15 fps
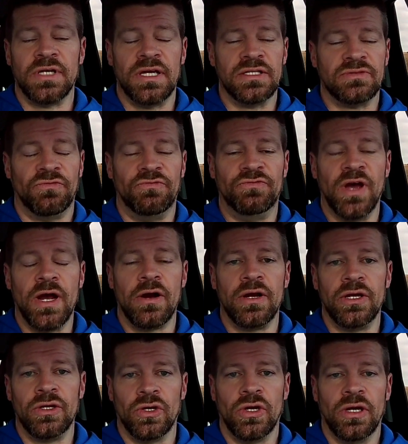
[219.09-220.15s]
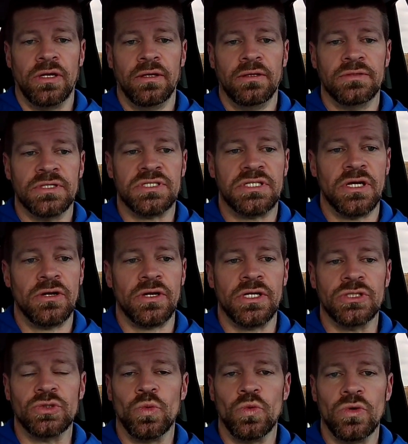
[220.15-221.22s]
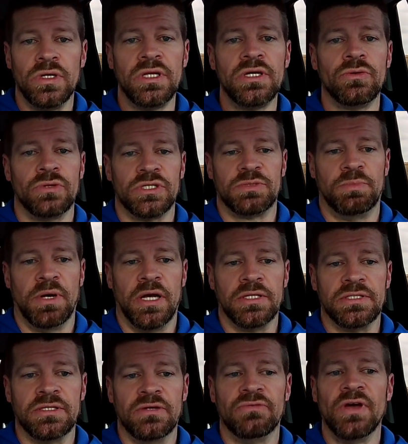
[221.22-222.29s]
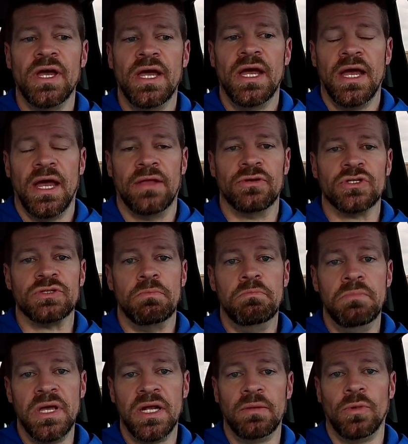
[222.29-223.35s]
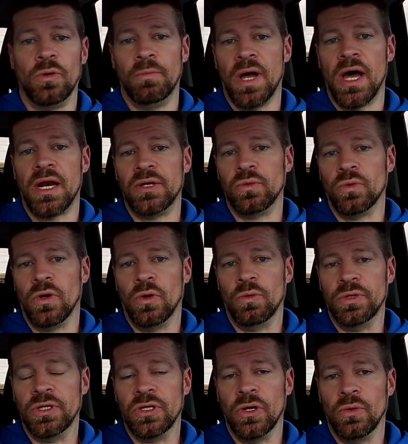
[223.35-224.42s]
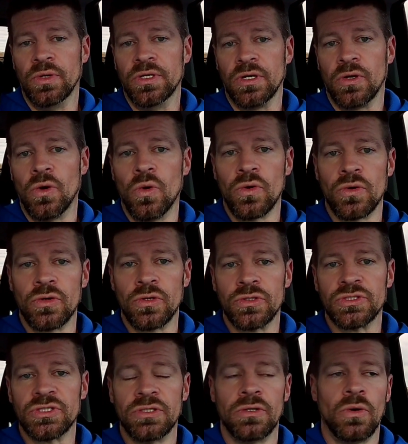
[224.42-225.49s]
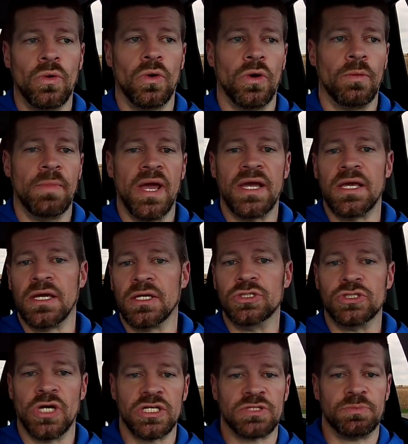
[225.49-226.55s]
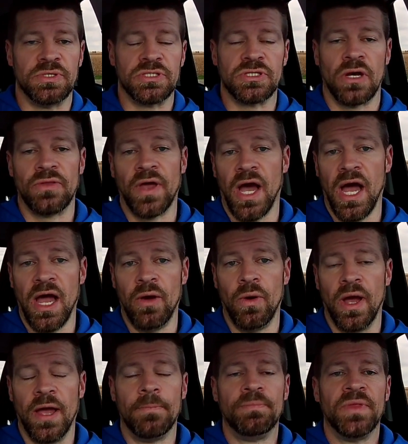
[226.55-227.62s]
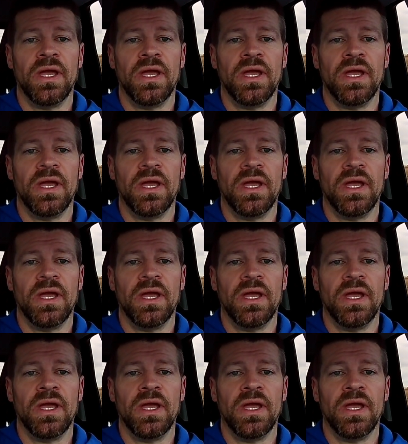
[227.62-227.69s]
is very good. The steering is really responsive, and there's minimal body roll when you go into corners or making adjustments on the highway.